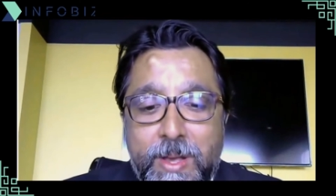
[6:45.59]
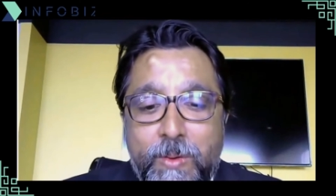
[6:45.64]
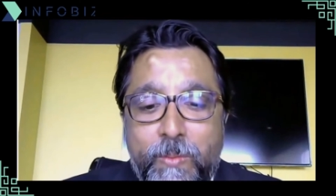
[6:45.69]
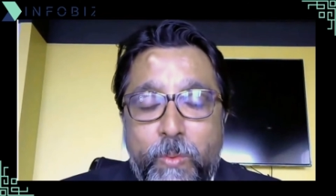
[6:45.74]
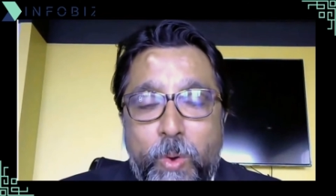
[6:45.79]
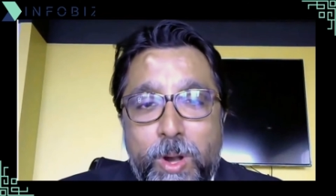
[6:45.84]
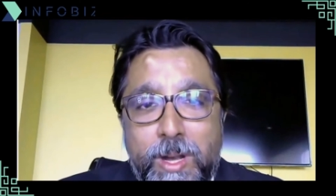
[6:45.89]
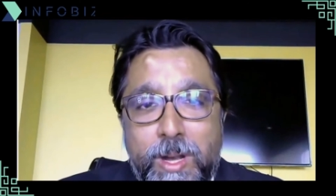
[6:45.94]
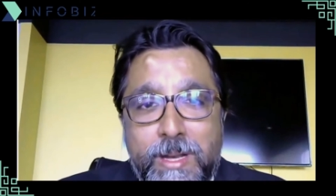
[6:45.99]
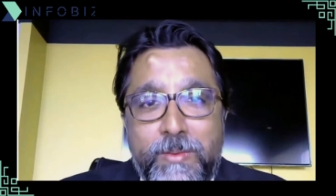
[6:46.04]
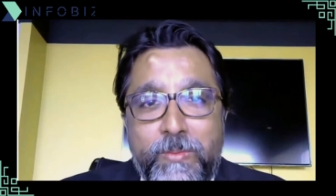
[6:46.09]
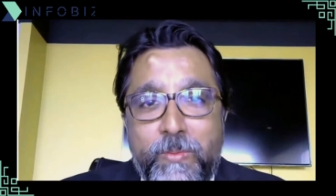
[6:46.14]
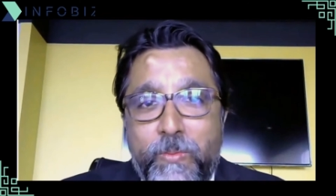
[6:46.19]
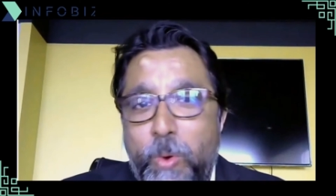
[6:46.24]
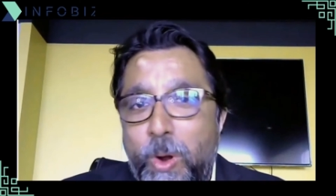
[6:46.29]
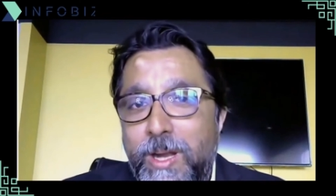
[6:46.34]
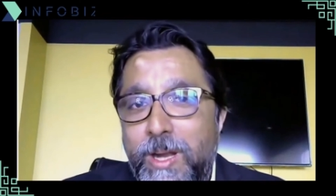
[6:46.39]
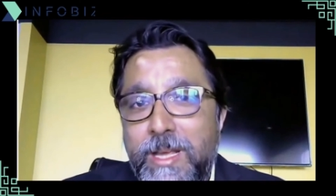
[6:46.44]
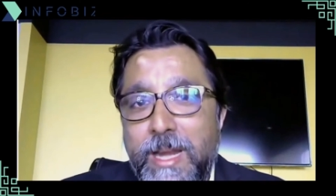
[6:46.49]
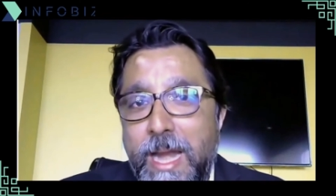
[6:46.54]

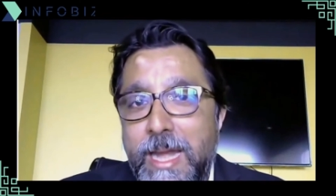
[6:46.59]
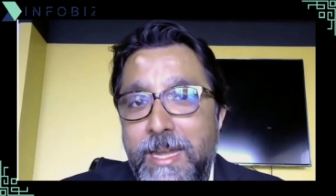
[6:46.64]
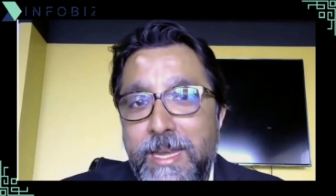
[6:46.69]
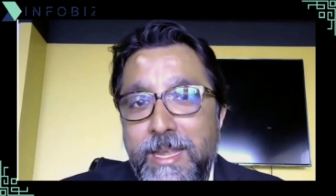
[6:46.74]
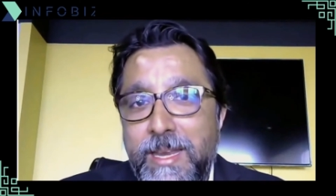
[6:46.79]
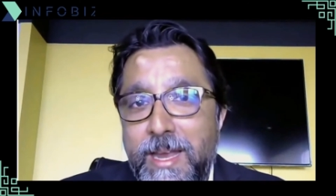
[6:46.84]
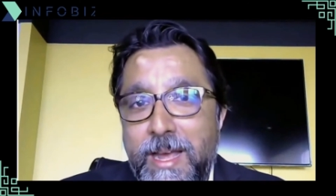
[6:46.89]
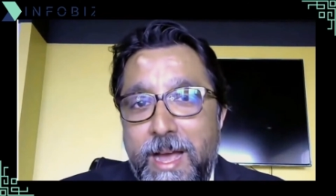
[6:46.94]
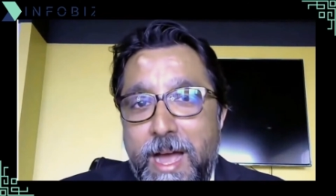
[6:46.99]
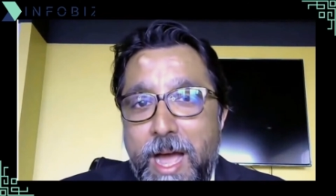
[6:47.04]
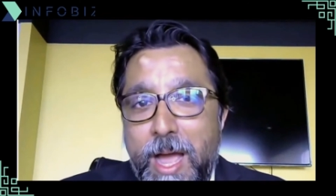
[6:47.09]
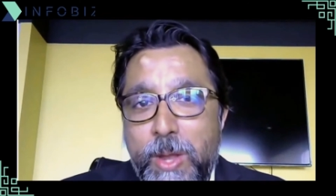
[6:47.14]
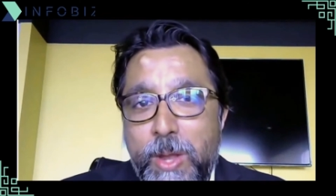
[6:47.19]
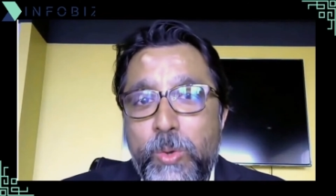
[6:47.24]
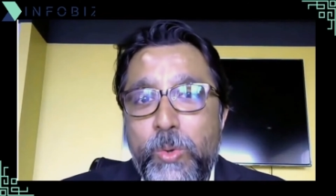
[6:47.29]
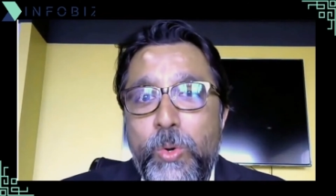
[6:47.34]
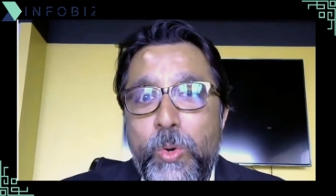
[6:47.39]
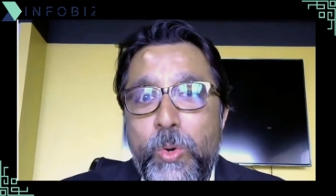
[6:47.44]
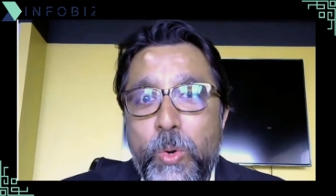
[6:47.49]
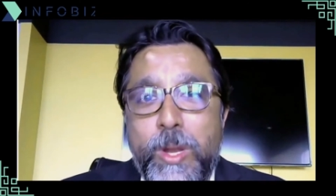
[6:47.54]
What criteria are
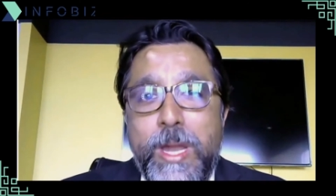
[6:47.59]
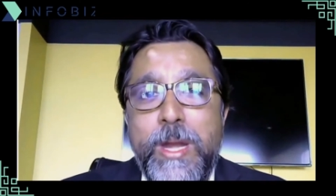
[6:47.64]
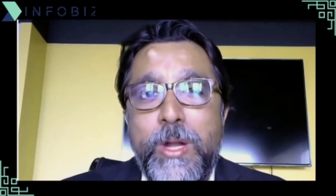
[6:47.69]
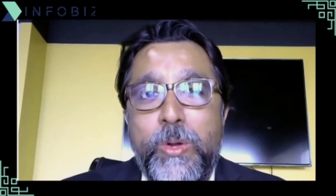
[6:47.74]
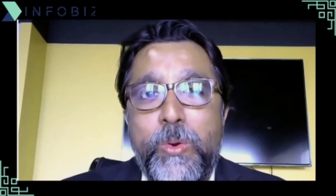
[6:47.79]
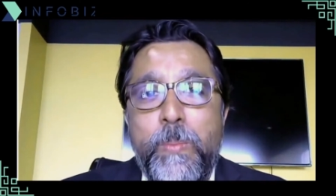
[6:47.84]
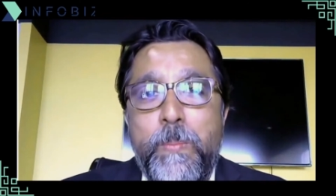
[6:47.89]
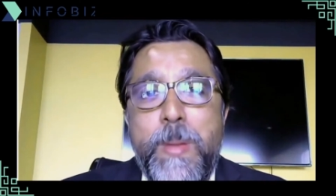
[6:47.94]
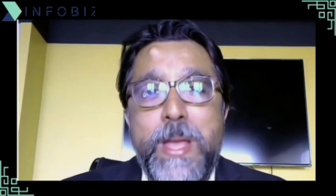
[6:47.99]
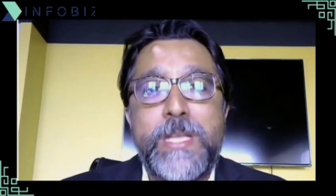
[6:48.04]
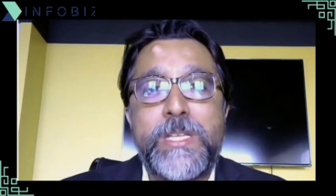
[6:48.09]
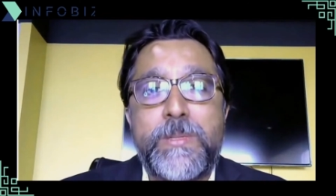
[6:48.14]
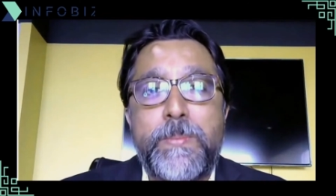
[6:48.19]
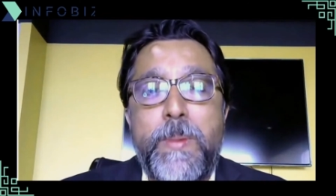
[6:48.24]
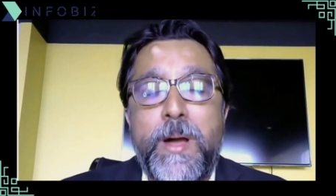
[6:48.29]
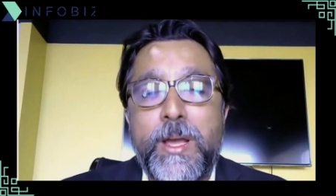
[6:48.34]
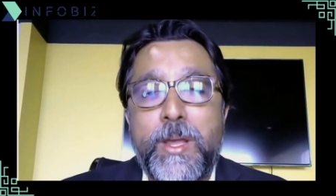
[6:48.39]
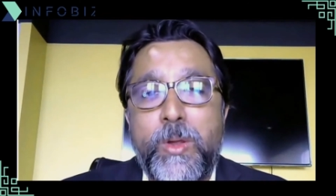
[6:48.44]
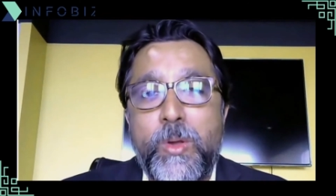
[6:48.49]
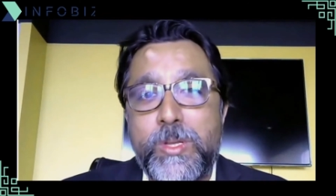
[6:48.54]
you looking to
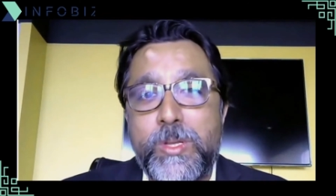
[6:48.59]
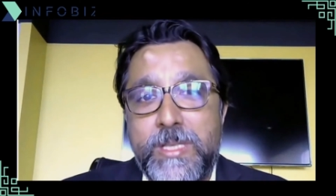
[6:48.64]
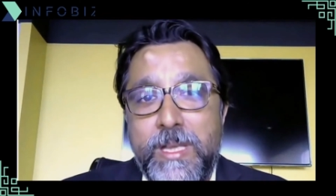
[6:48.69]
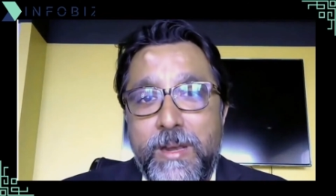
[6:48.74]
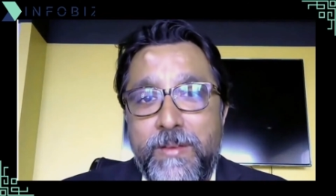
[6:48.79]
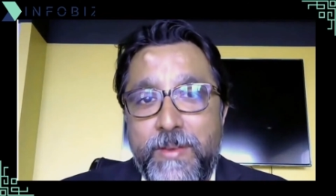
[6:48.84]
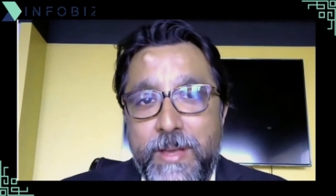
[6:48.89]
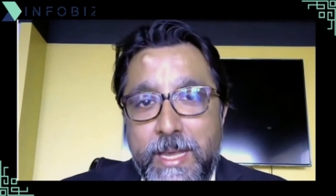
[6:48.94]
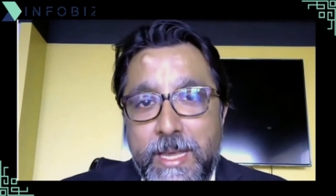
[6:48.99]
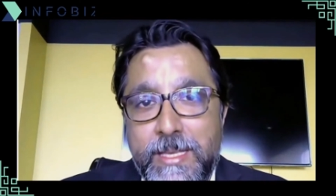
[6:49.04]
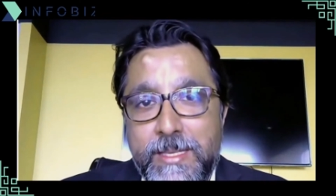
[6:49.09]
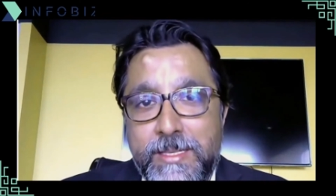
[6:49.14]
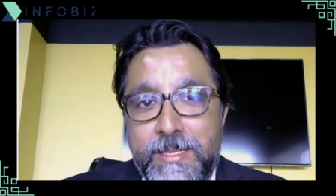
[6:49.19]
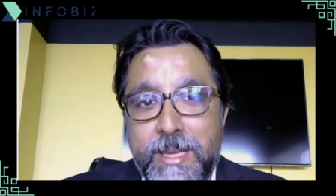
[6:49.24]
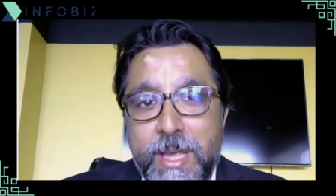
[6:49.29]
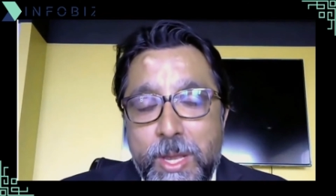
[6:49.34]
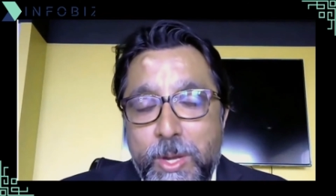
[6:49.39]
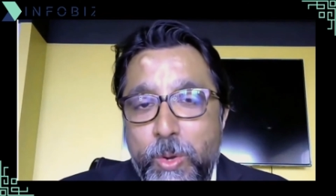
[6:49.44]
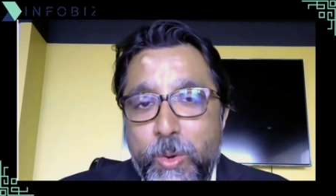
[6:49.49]
benchmark yourself against?